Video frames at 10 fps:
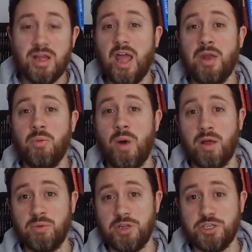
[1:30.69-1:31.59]
and why
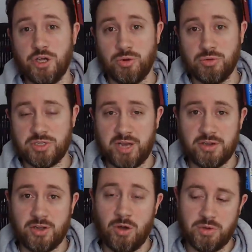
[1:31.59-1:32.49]
we chose not to
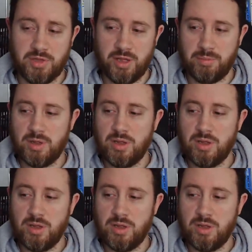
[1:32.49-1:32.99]
go with them.